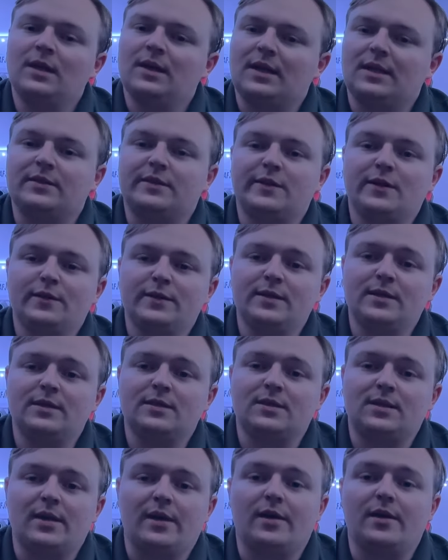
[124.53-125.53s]
And still to this
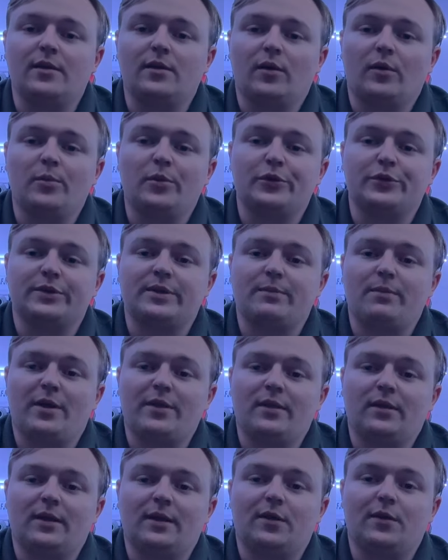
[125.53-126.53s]
day, almost a
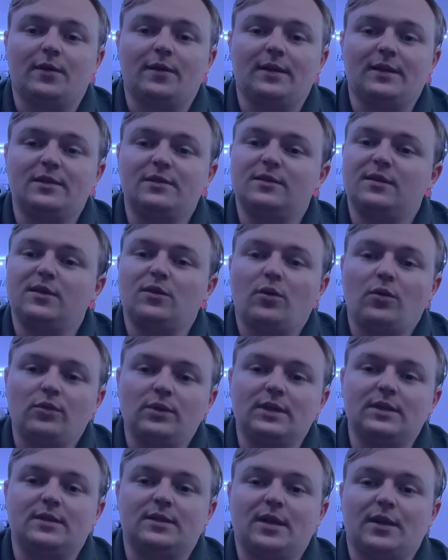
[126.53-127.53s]
month later, it is the
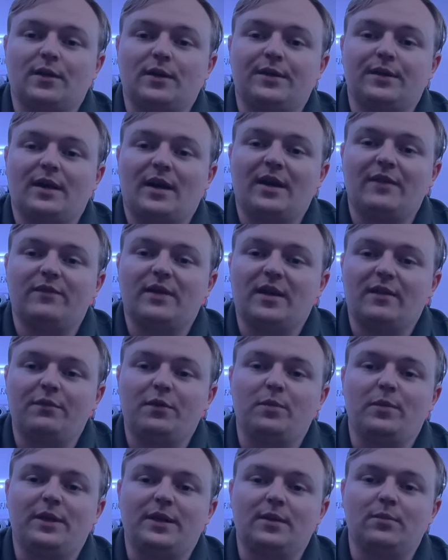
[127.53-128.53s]
only Terran I've ever
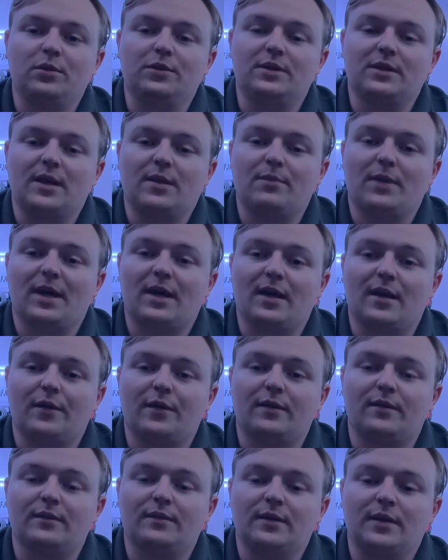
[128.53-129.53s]
been able to get my hair
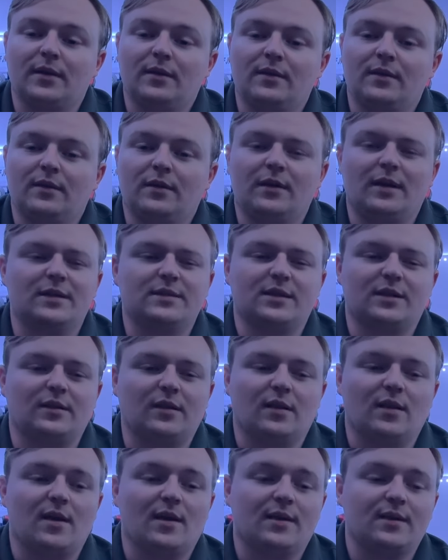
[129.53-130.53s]
in. Or I said
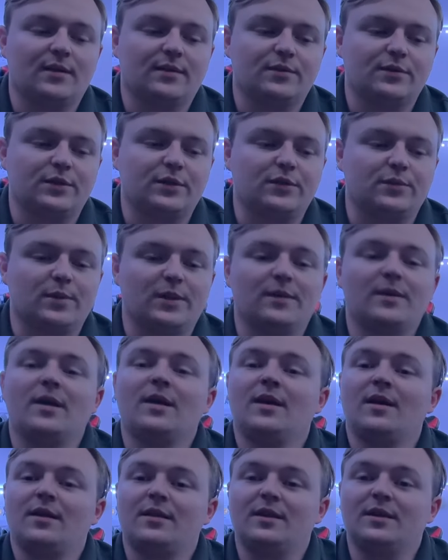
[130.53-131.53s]
Glock, excuse me.
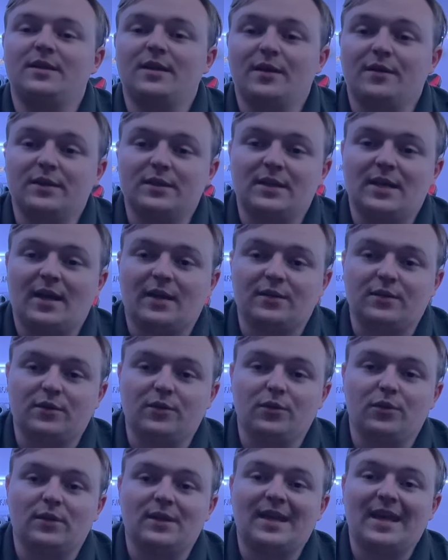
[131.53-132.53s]
The Terran
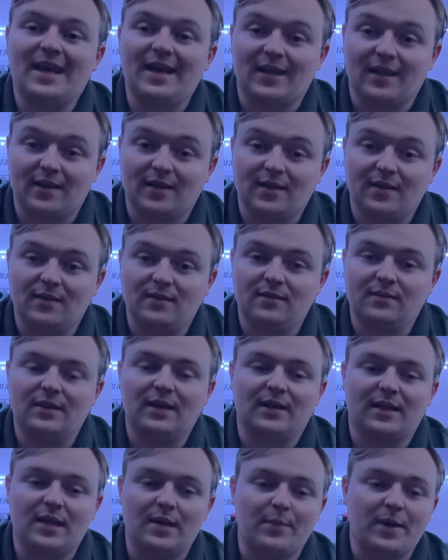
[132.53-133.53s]
Tactical Kanik that
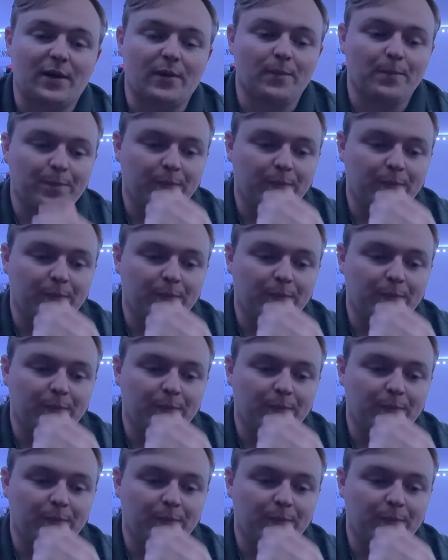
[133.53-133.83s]
came out.